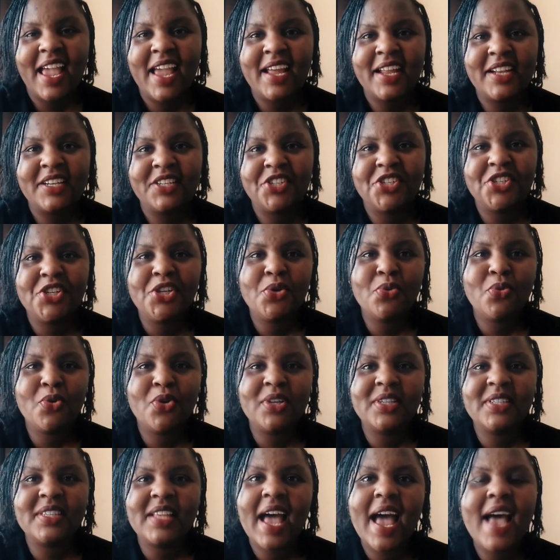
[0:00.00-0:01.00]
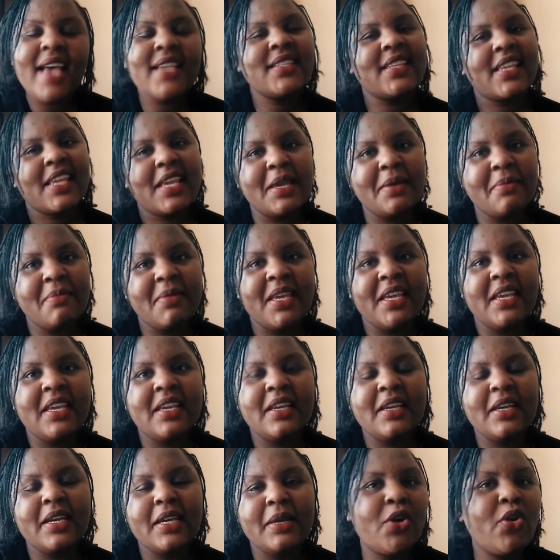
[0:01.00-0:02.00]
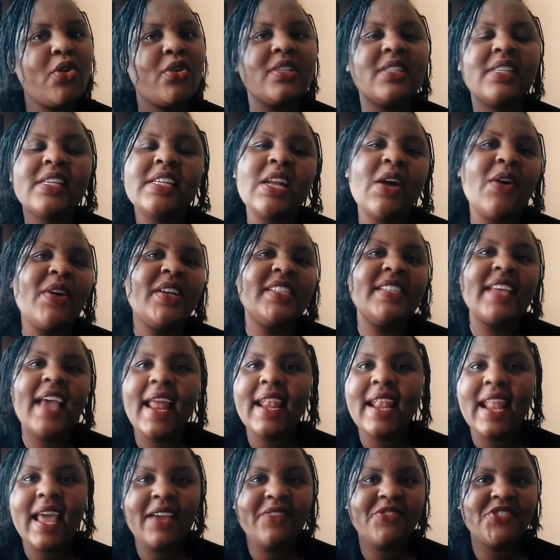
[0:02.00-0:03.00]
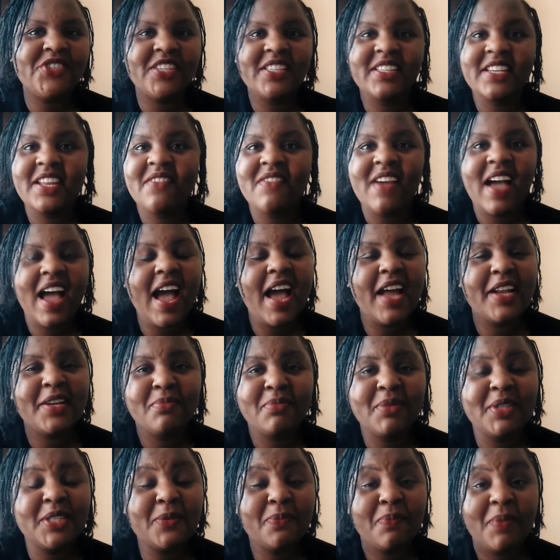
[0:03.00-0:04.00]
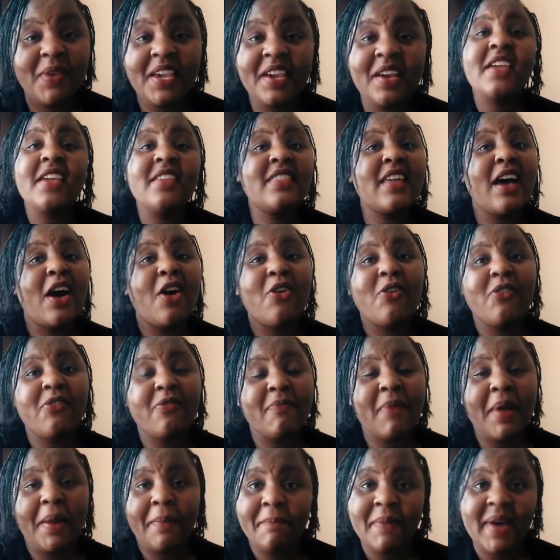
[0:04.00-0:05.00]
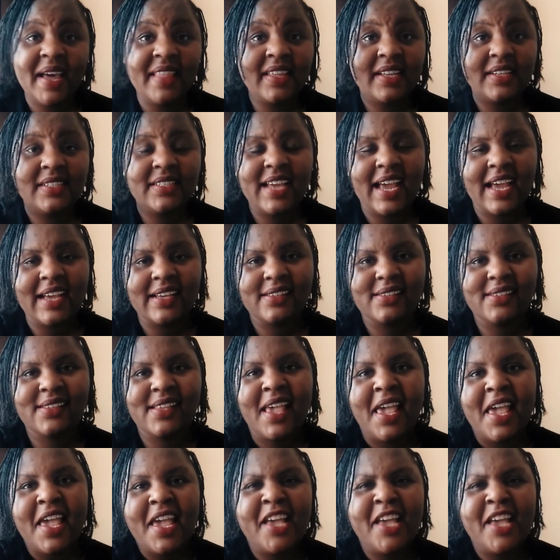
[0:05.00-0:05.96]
and she was asking me, because in our entire life, she's never had me speak either of my mother tongues.